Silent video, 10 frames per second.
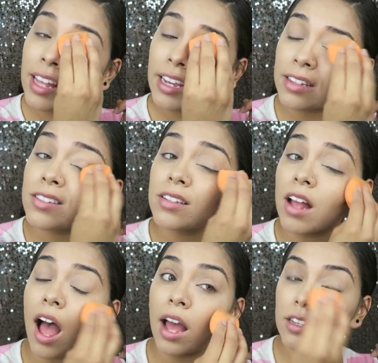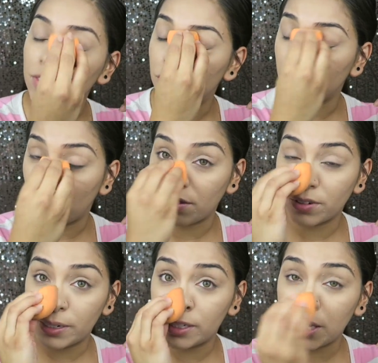like it's not as full
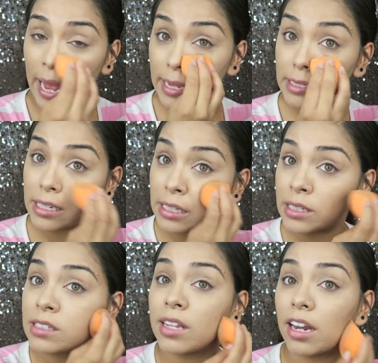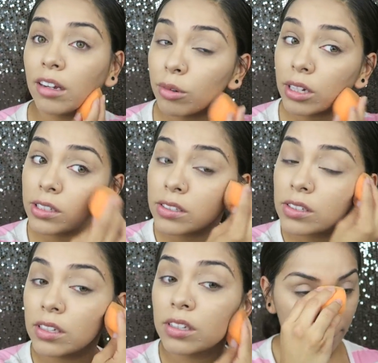coverage as it said it was.
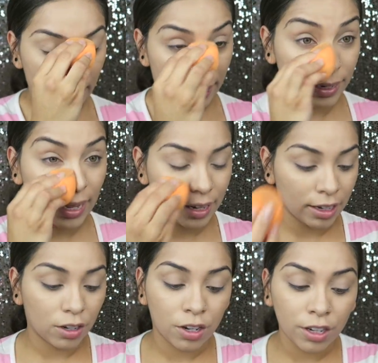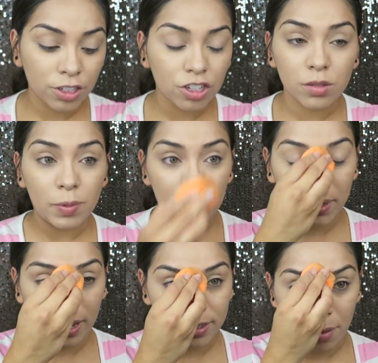And again, it could just be
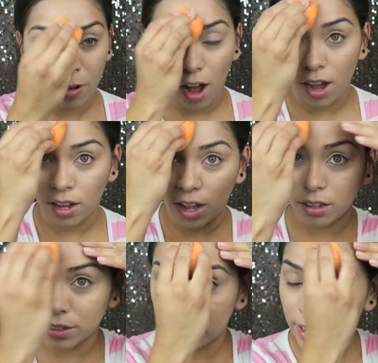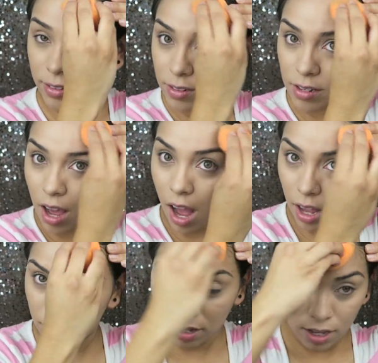because I've got a color that is
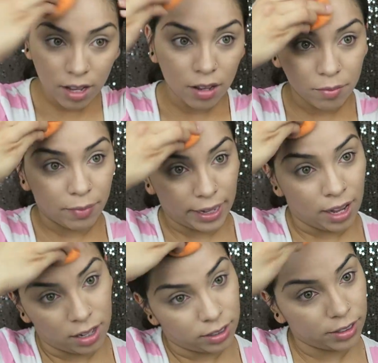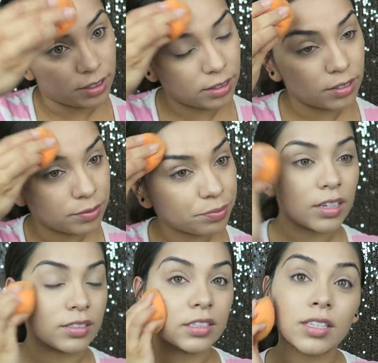not my color.
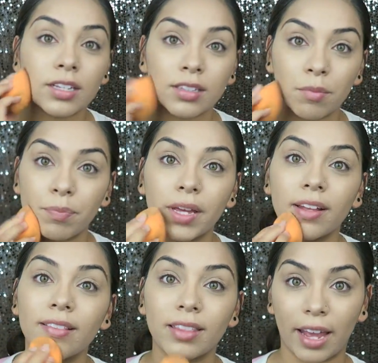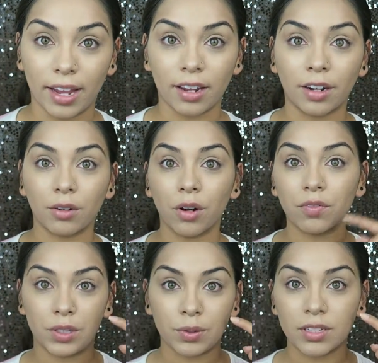Because this is a bit light, and I don't
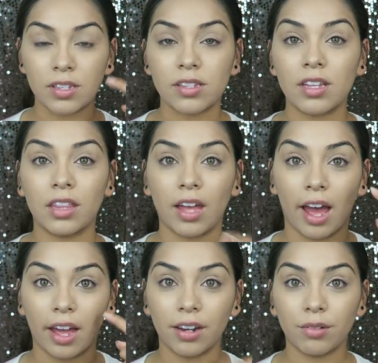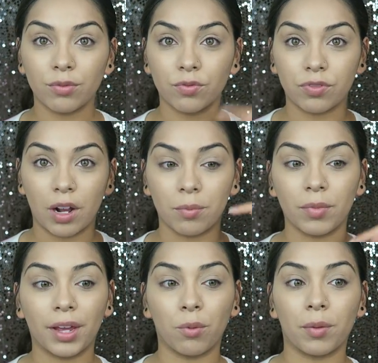know if you can see that from
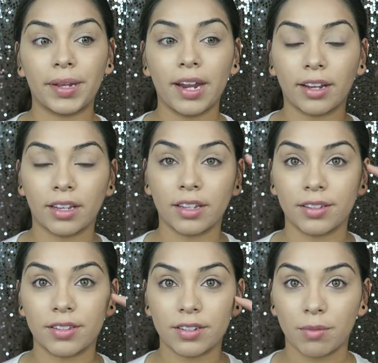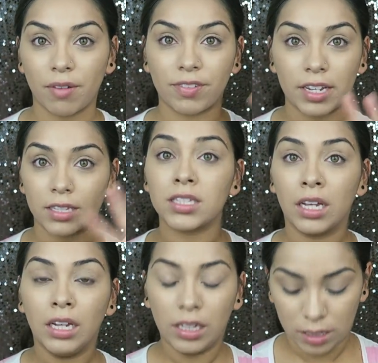like where my neck is to my face.
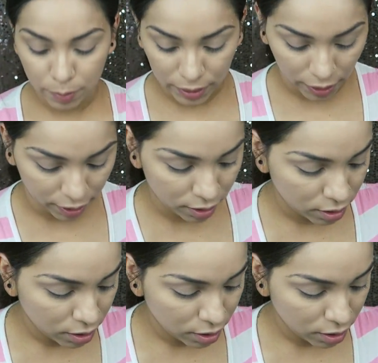It's a bit light